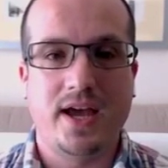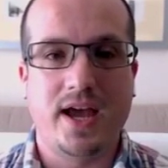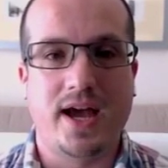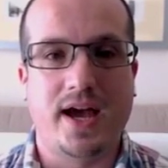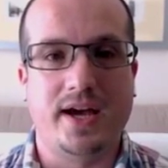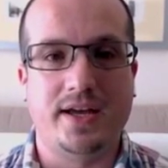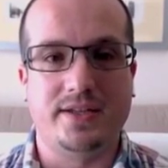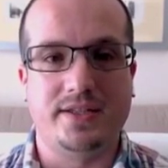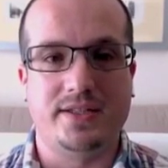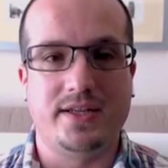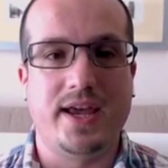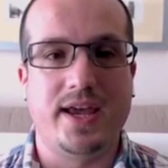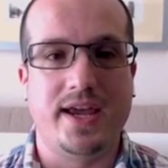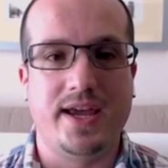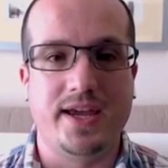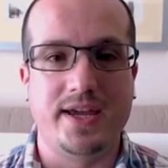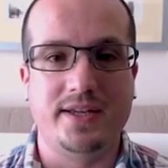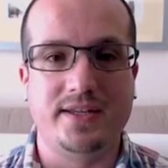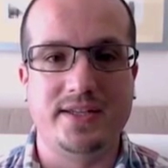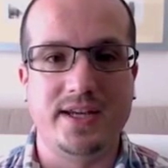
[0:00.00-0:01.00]
as
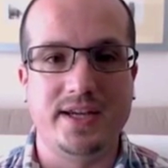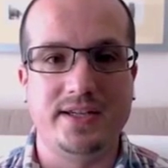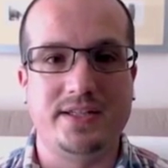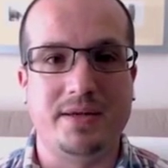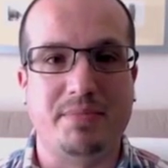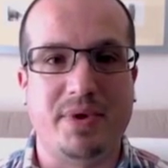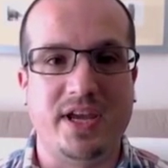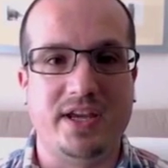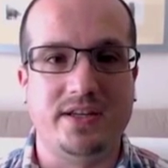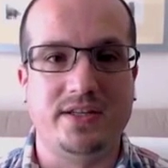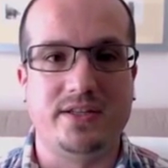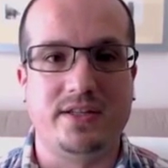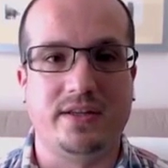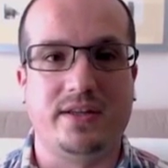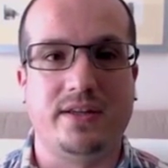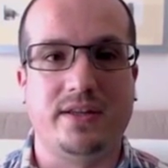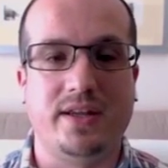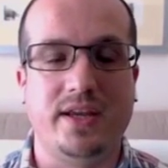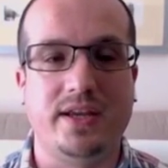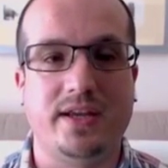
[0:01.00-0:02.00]
a database so
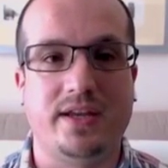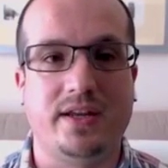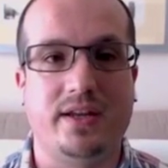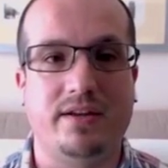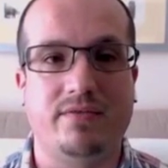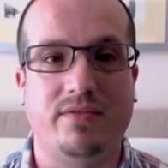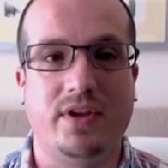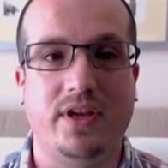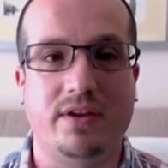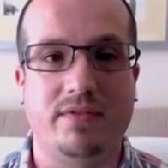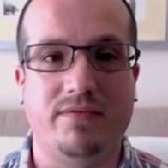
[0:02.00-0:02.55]
that they can